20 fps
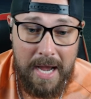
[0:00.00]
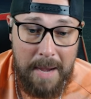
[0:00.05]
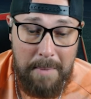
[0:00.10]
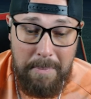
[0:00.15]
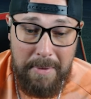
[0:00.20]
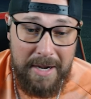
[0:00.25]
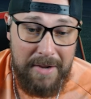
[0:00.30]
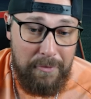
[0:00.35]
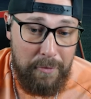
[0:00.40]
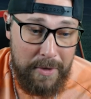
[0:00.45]

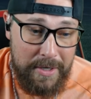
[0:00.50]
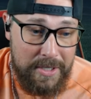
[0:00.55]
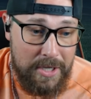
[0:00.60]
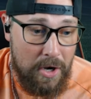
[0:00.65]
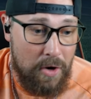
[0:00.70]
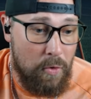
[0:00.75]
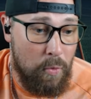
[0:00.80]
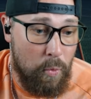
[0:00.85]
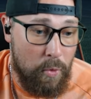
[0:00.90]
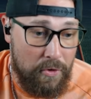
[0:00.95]
But if we
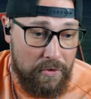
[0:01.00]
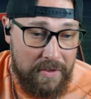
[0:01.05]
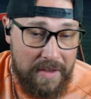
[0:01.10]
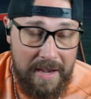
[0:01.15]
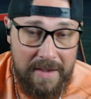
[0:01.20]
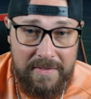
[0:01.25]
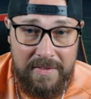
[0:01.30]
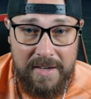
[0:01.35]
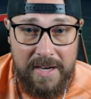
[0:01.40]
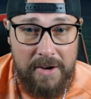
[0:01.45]
don't, worst
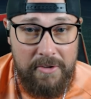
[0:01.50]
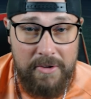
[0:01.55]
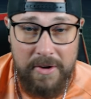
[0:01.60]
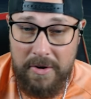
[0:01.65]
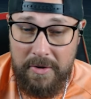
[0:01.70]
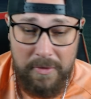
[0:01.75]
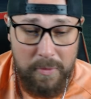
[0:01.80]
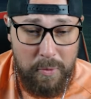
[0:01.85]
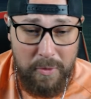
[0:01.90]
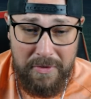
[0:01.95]
case
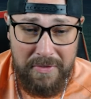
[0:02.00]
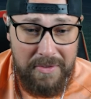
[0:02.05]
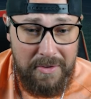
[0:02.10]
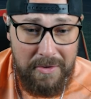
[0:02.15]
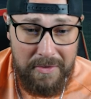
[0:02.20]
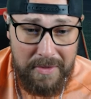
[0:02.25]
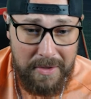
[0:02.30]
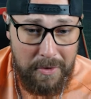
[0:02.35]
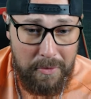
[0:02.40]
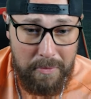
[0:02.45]
scenarios, we're still
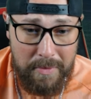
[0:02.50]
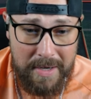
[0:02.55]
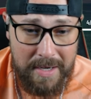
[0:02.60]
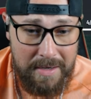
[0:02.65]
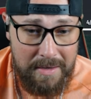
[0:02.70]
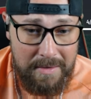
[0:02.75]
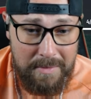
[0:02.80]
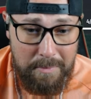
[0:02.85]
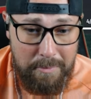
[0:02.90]
in the green.